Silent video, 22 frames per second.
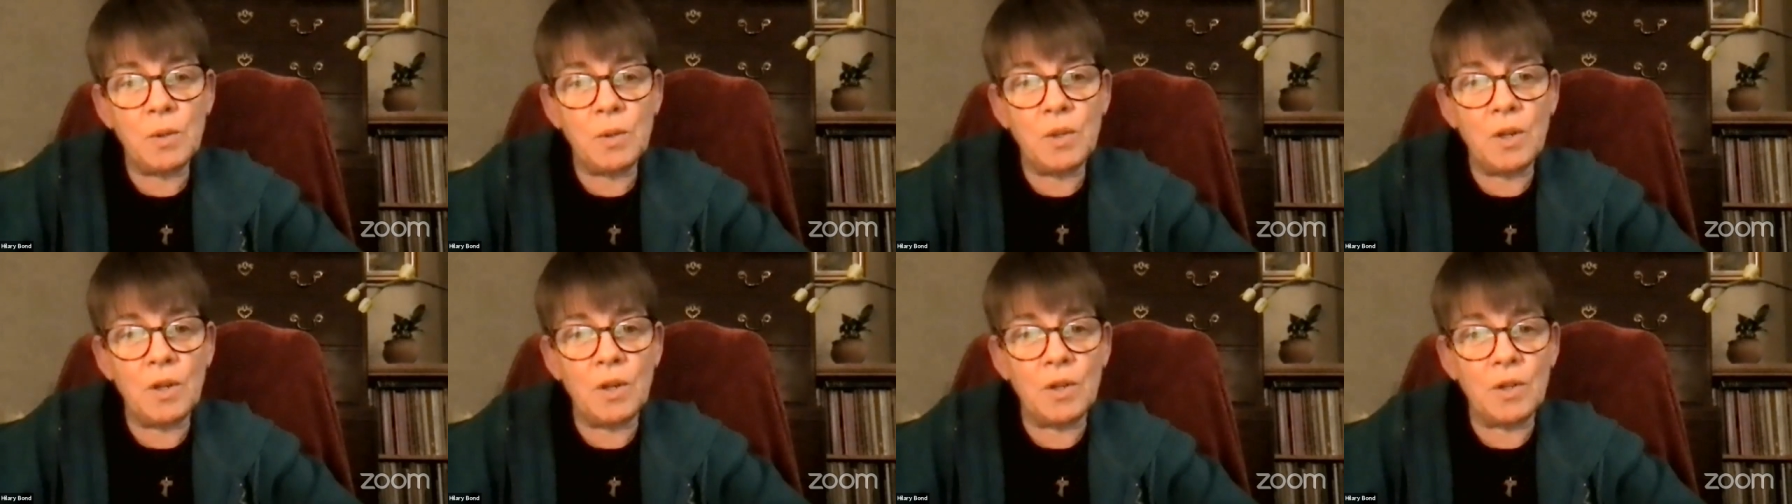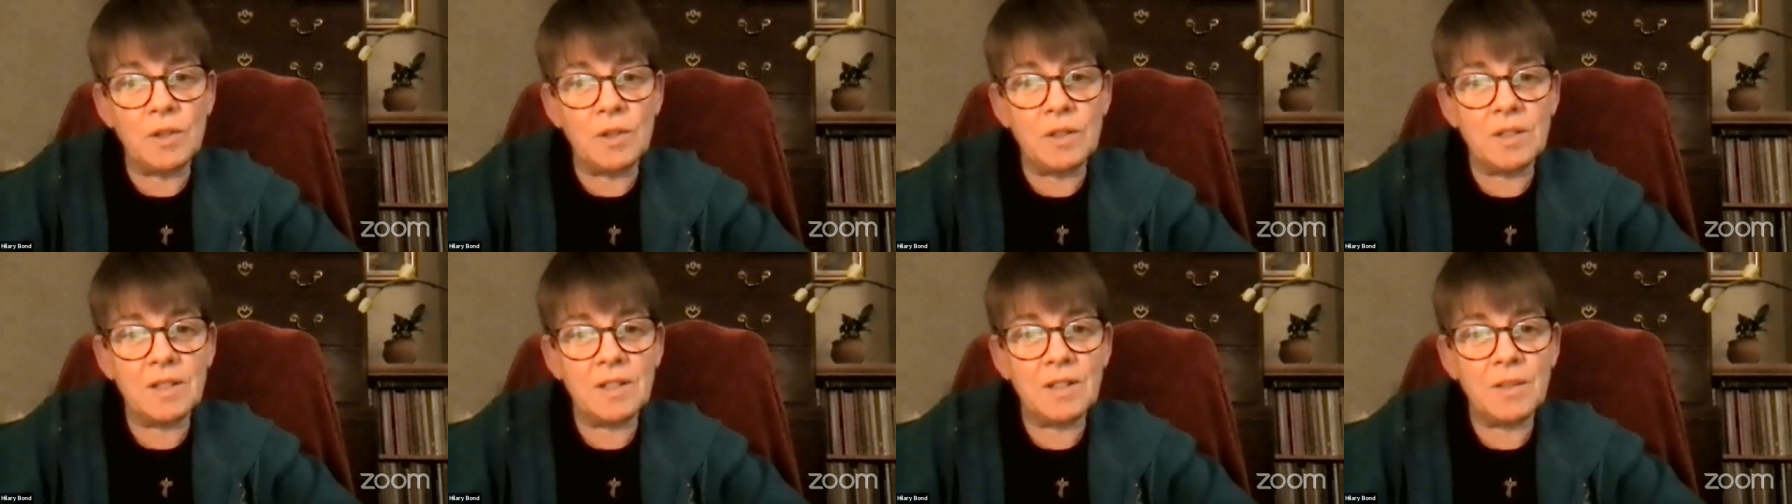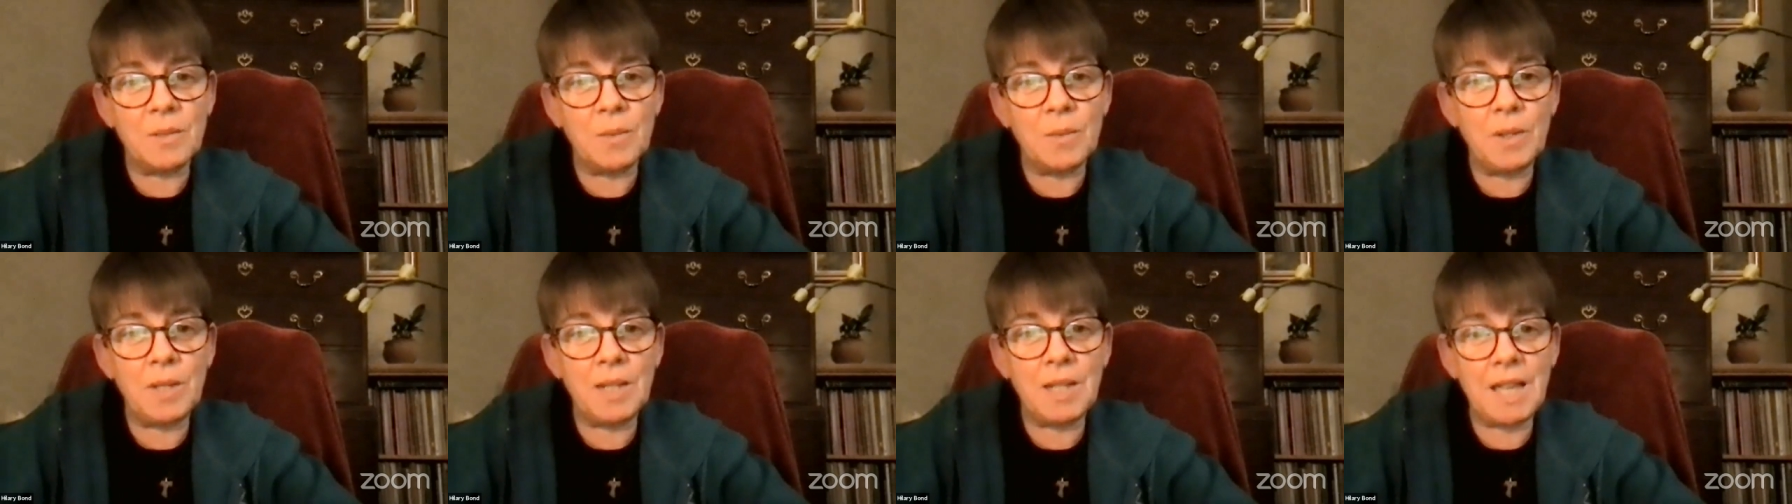God
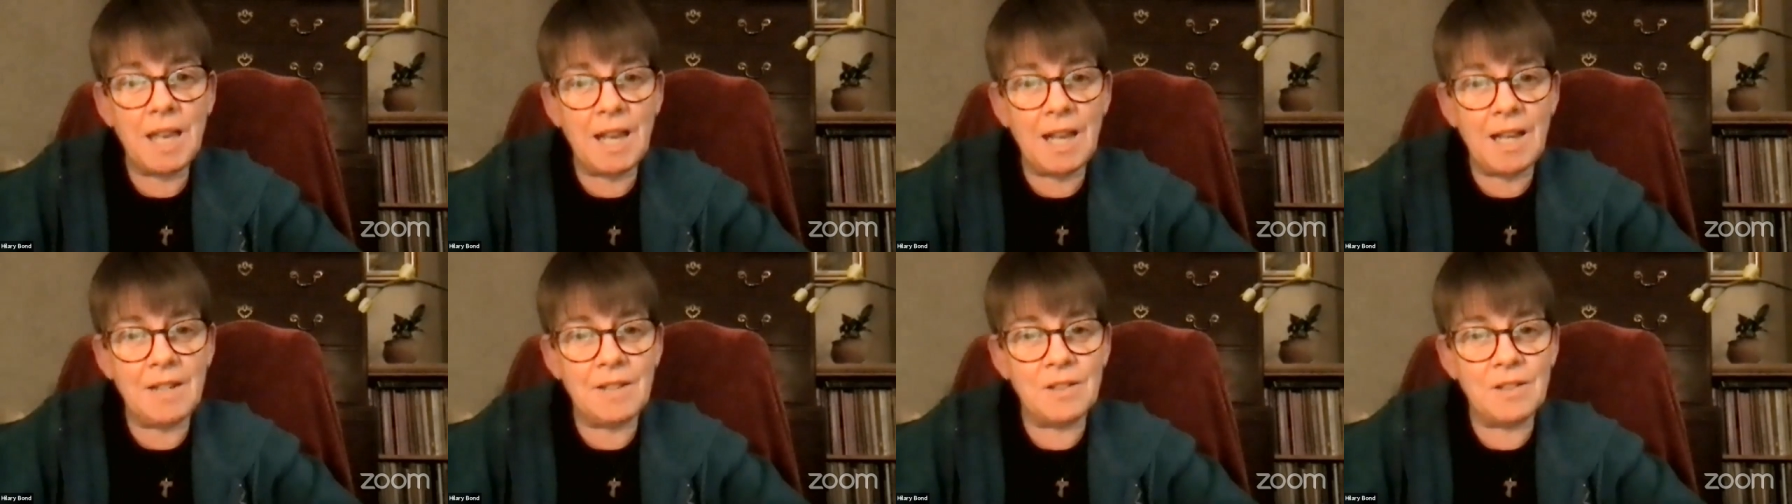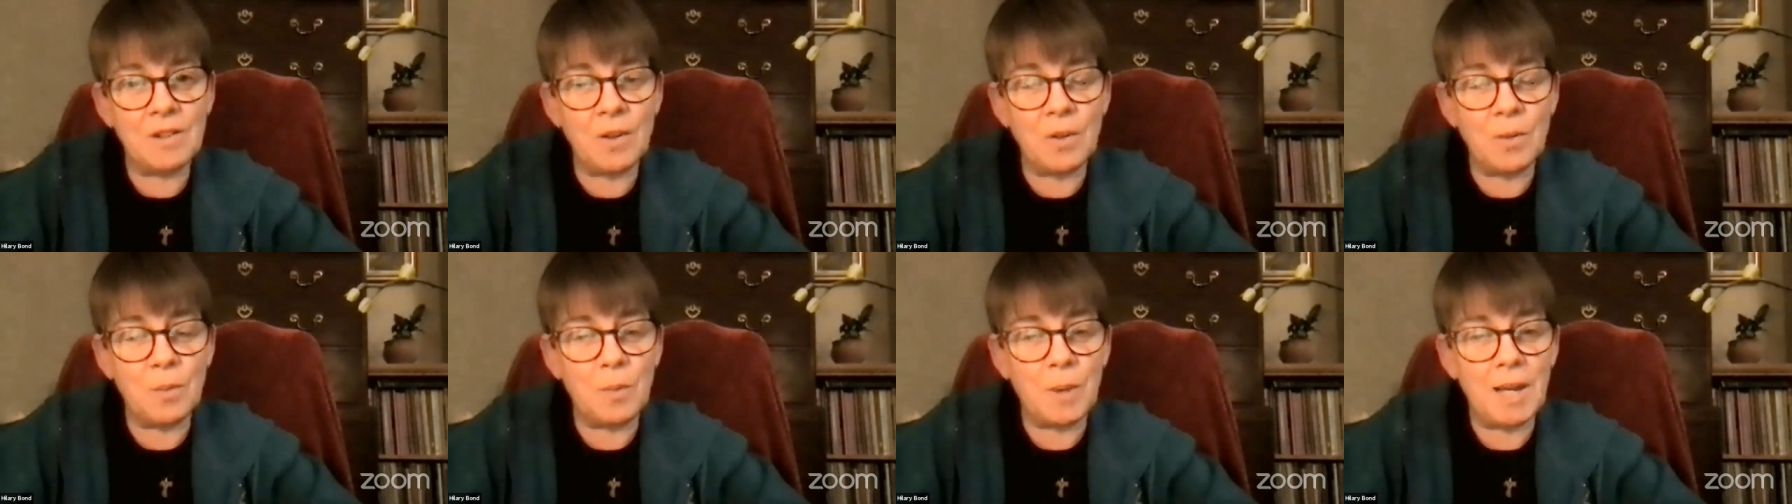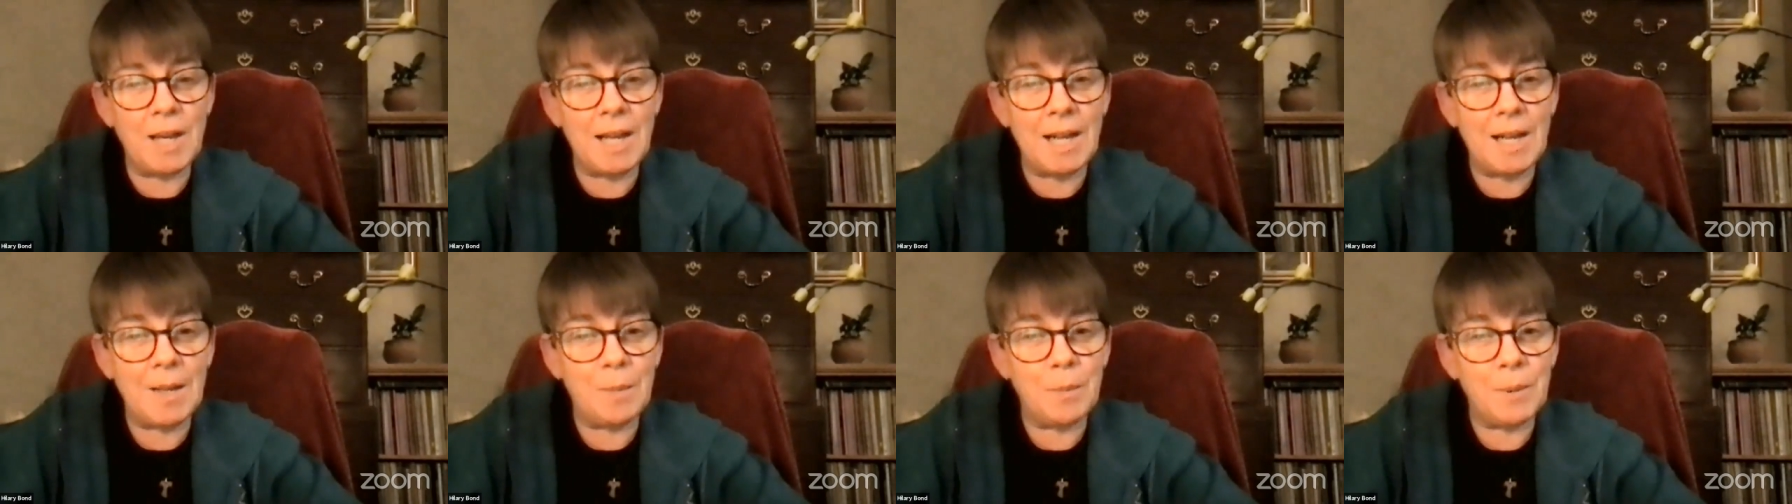with a cat on my
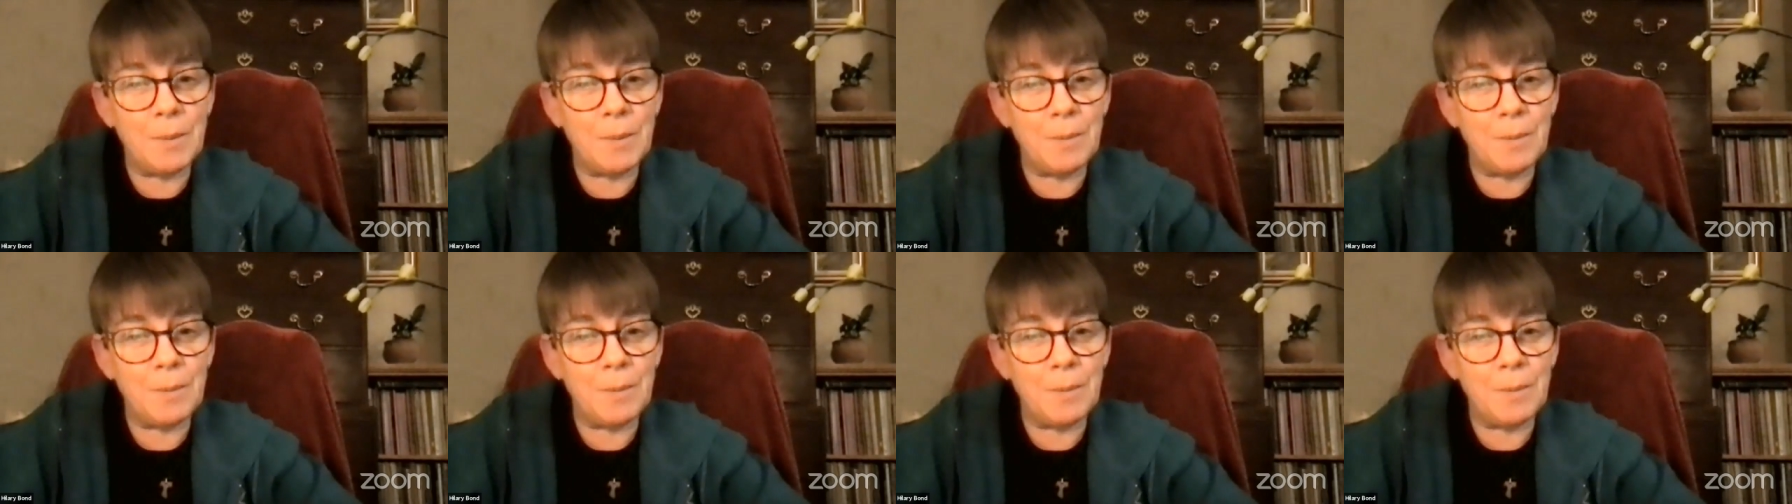lap.